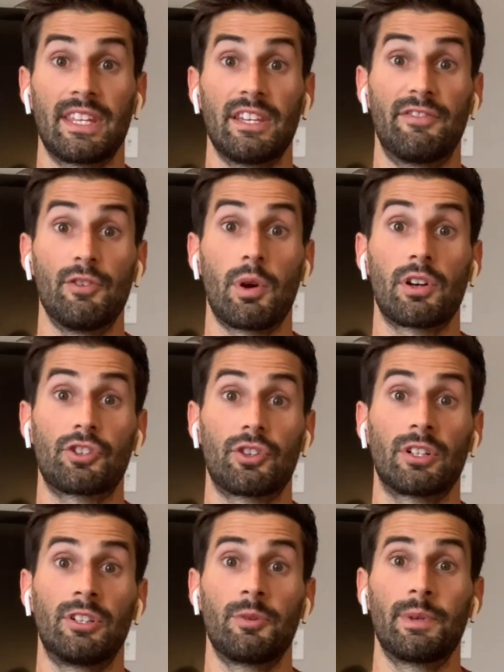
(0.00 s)
If you are
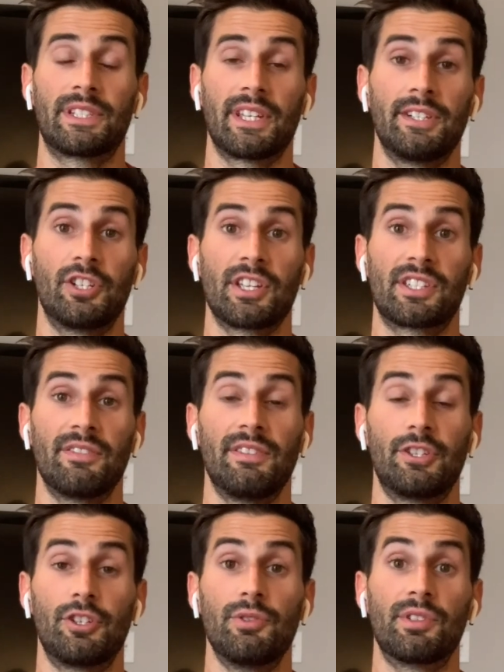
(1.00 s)
struggling with digestive
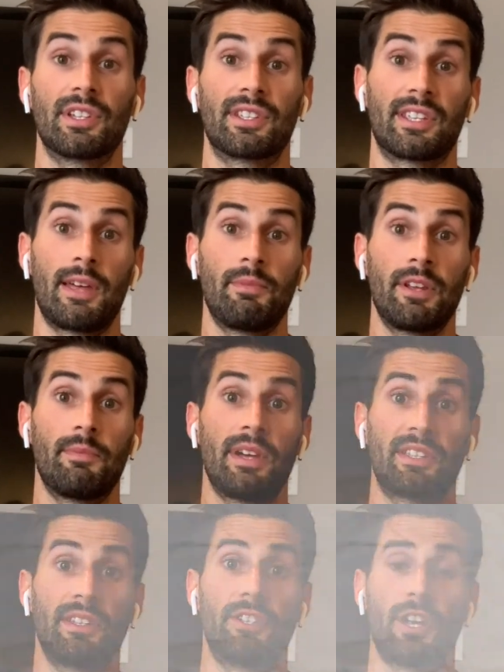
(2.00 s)
issues, send me a
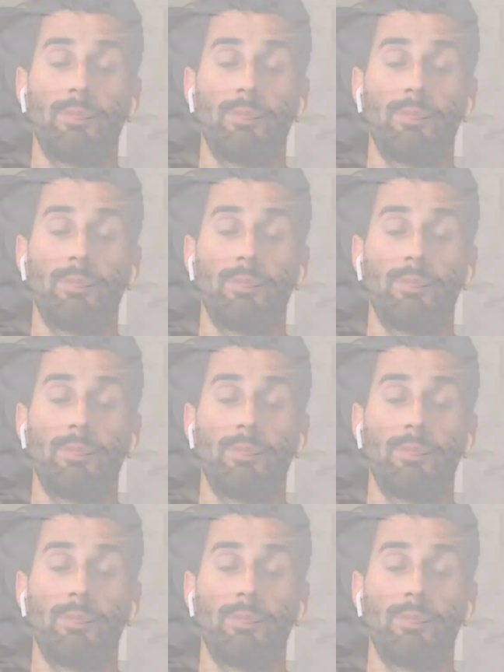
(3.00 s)
message on